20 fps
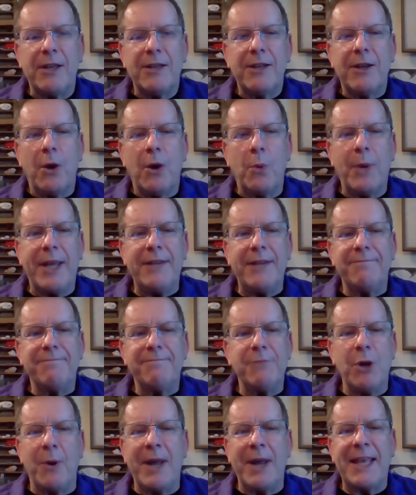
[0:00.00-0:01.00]
uh-huh.
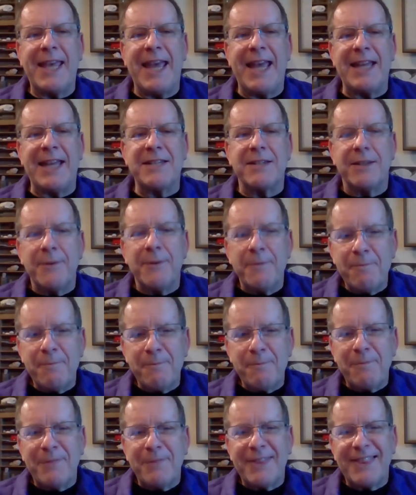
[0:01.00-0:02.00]
No, I, I see your
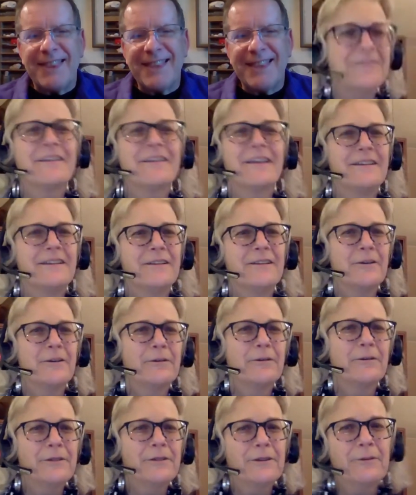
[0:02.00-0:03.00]
names. know uh-huh.
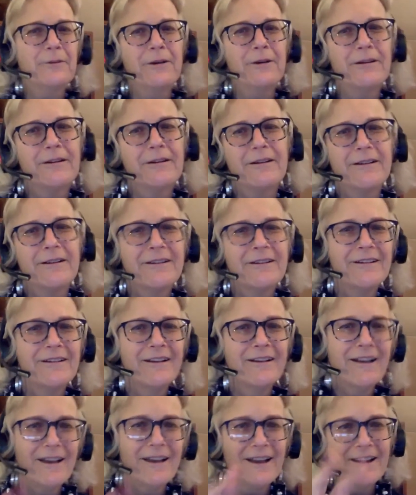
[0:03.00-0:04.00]
who you are.
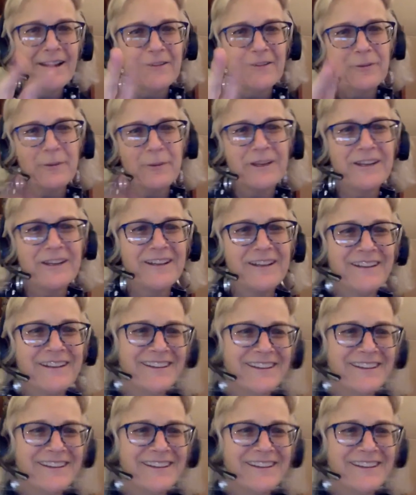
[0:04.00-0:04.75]
Hi, everybody.